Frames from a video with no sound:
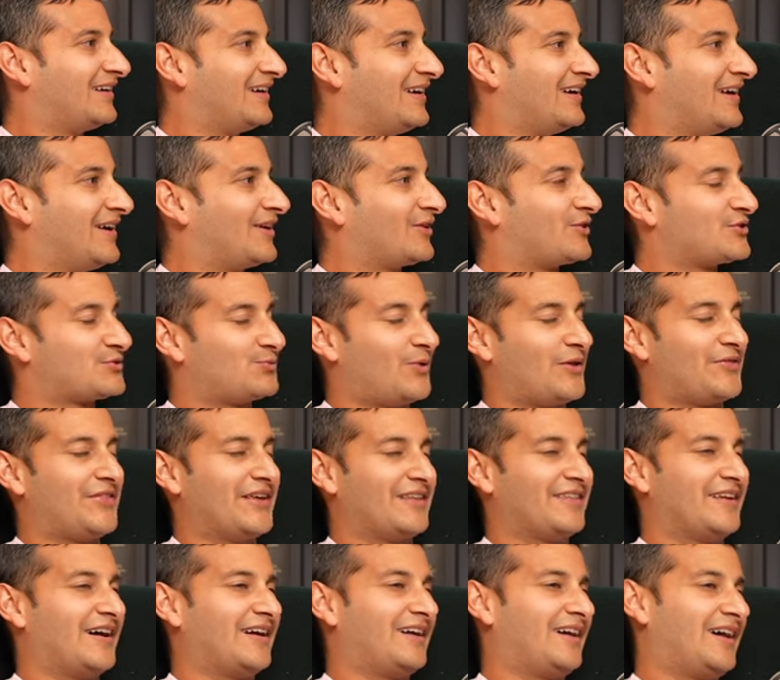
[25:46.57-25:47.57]
Yeah. Because one
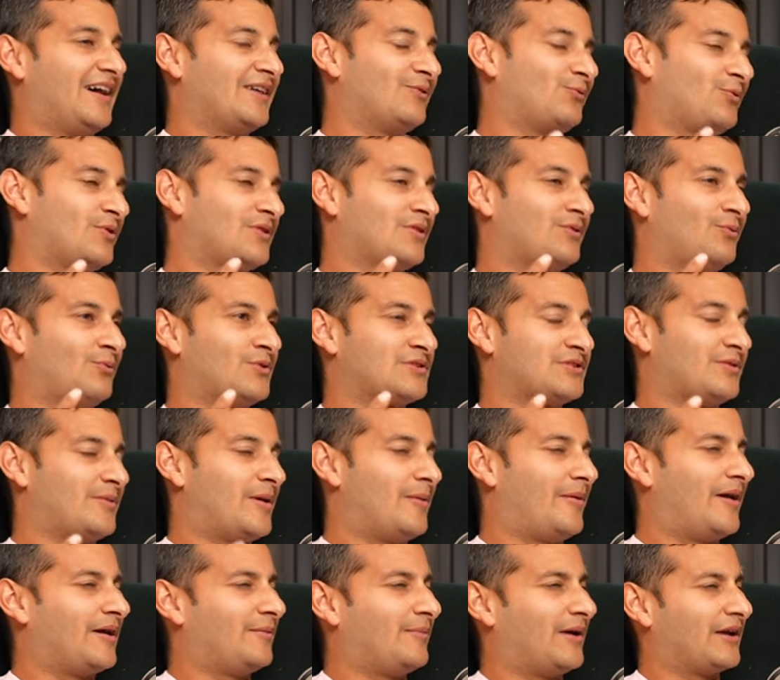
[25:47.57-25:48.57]
thing that I w was on my
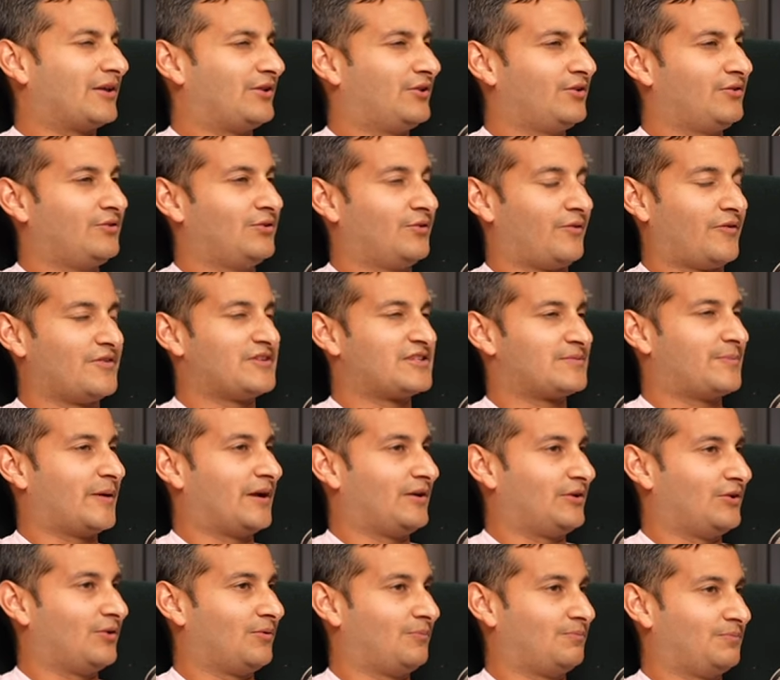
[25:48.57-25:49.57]
mind, like you, you always
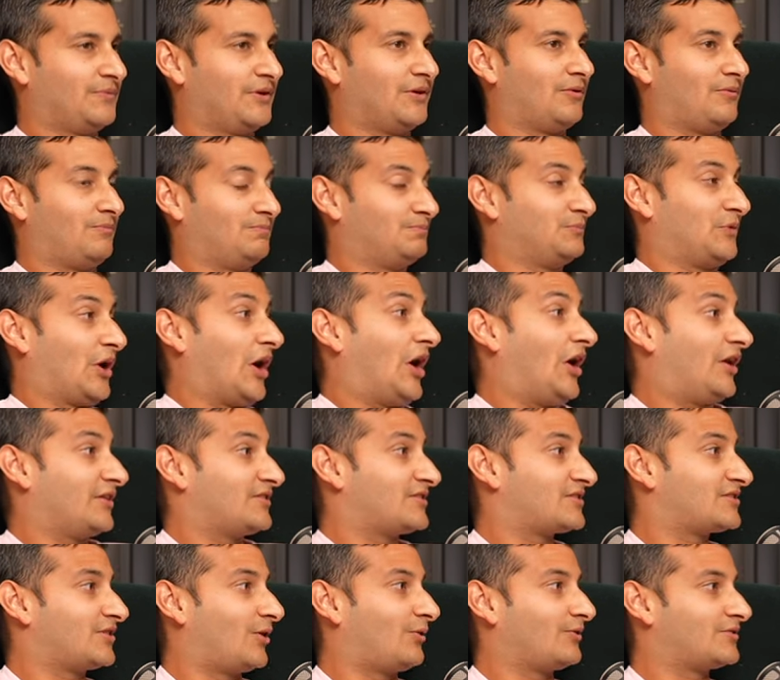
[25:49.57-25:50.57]
spent your, your your heart and
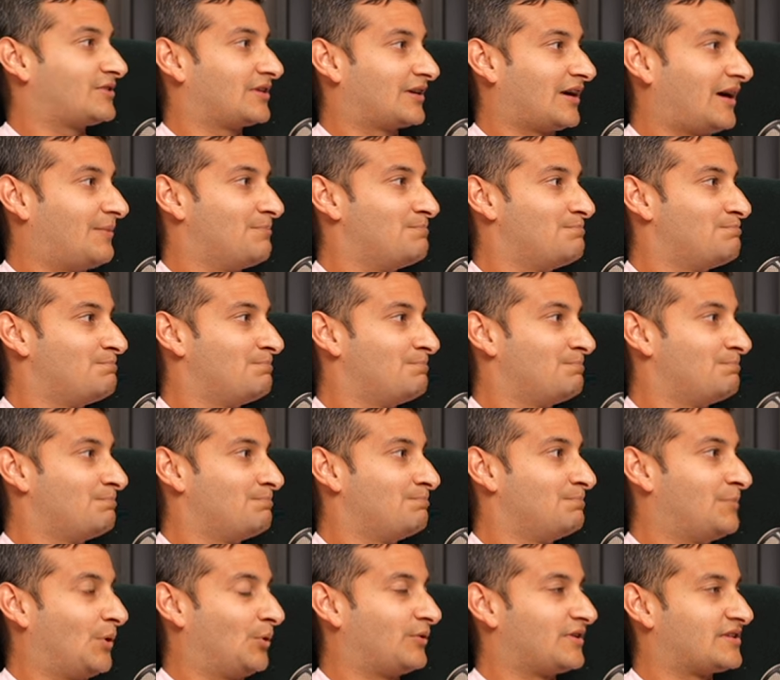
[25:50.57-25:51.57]
soul to come
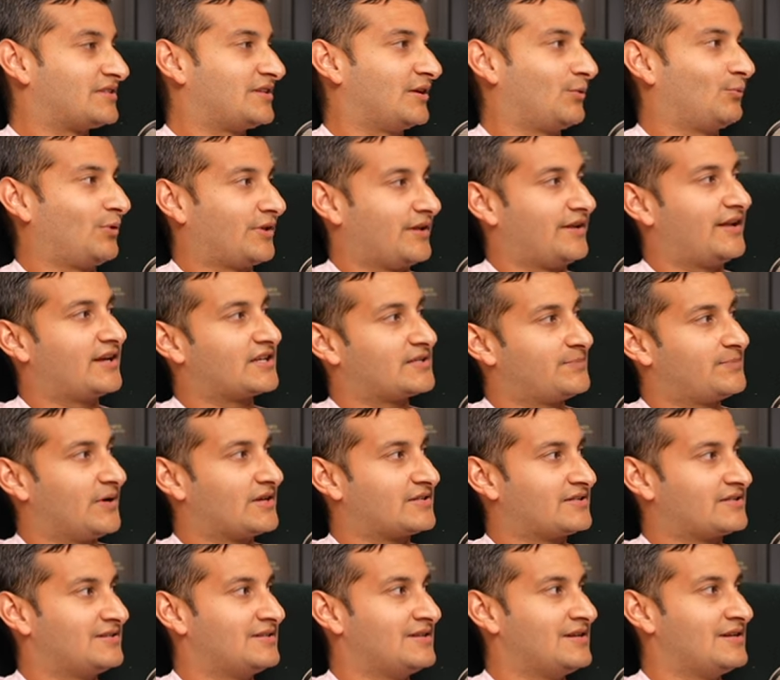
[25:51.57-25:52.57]
yeah. build this thing. Will the next
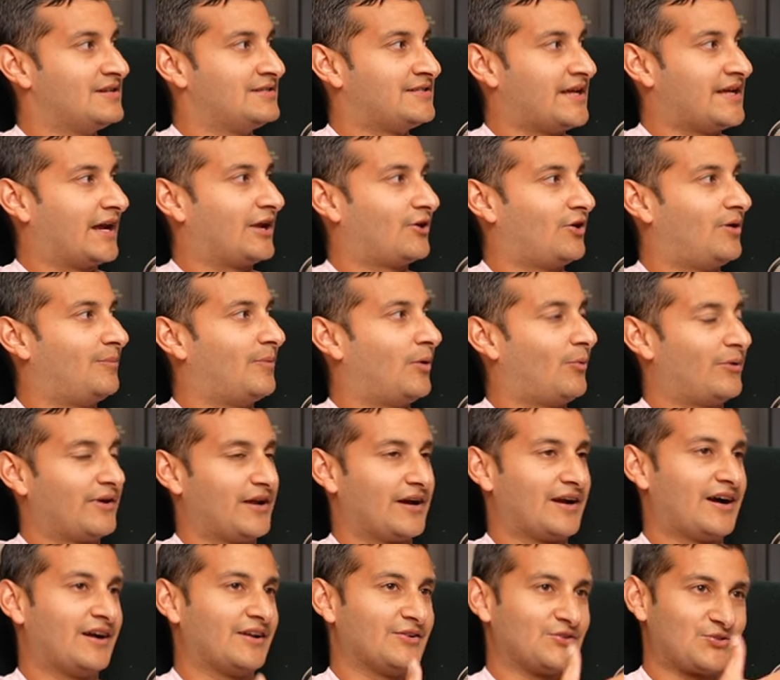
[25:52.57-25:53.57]
person take it on? But when I
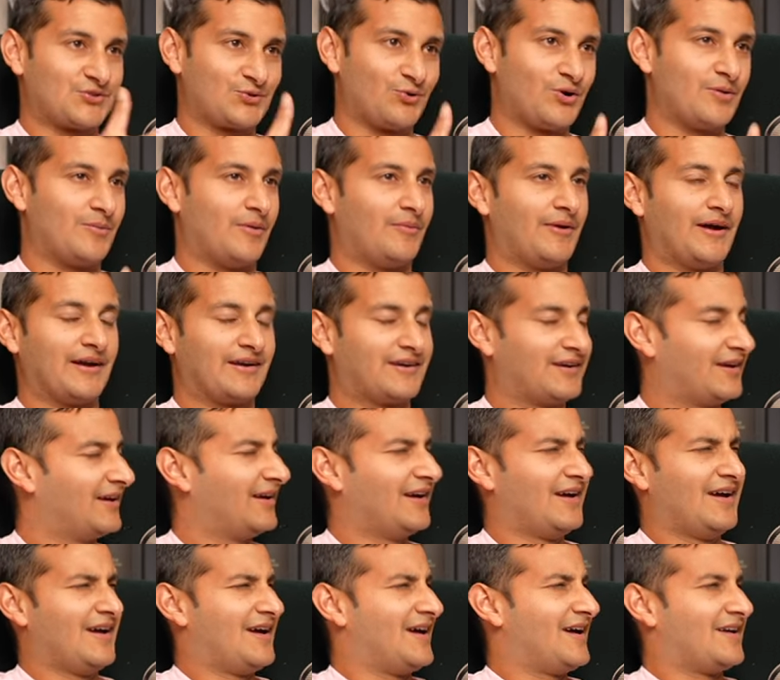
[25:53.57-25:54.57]
yeah. kind of saw him, I'm like,
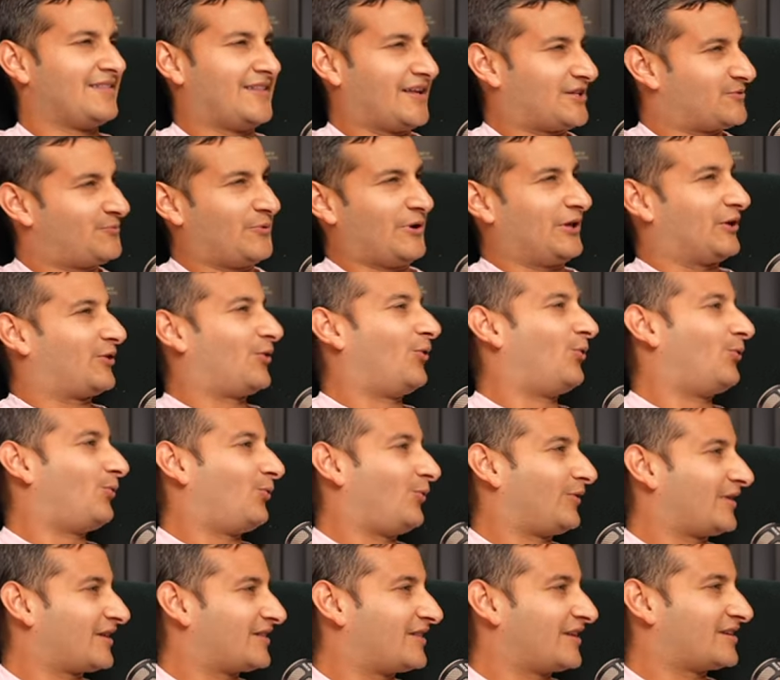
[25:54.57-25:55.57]
that's pretty cool.
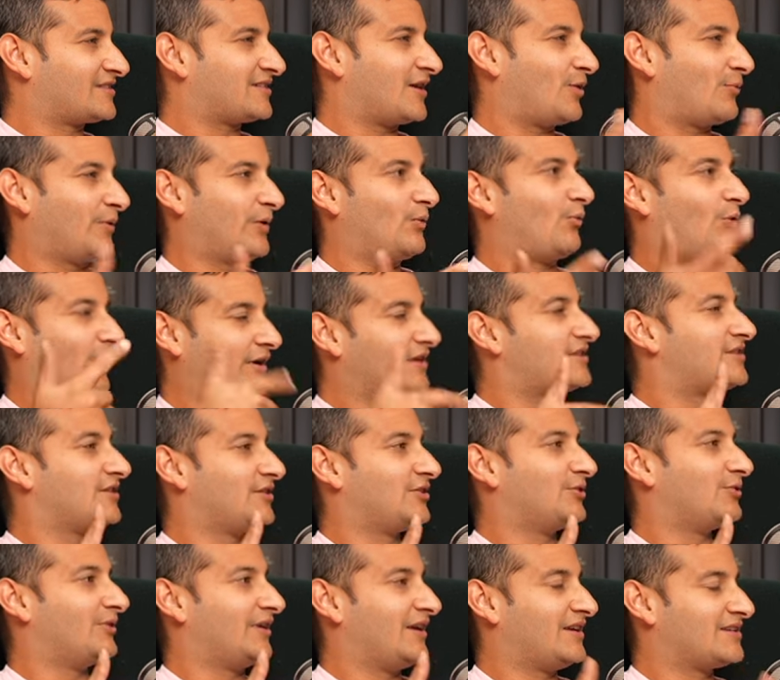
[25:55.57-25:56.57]
All the things that we wanted to
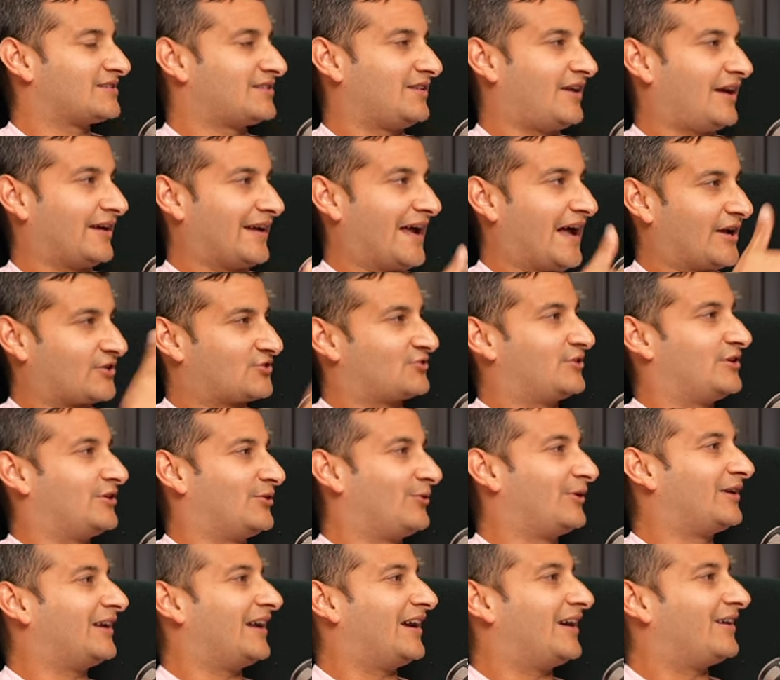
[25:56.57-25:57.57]
do, he's like actually
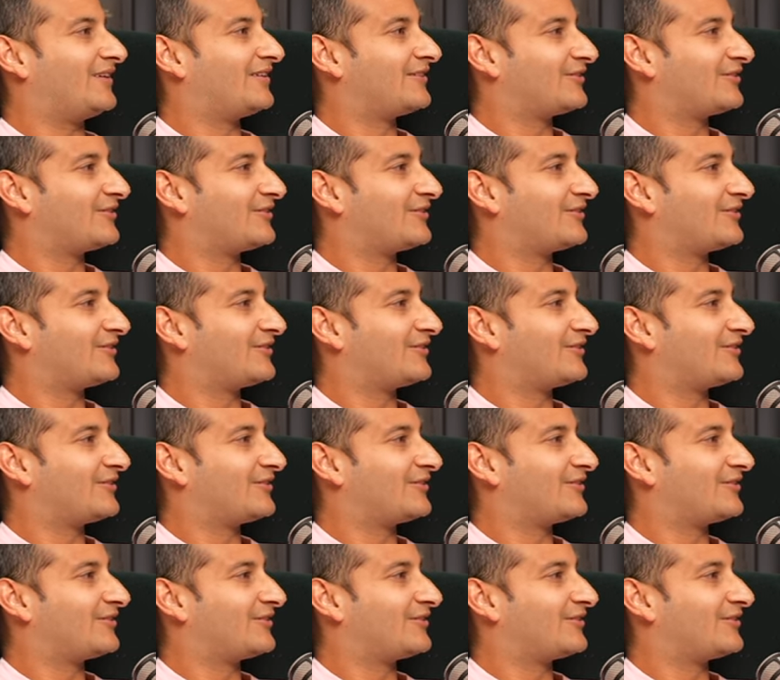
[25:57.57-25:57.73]
doing now.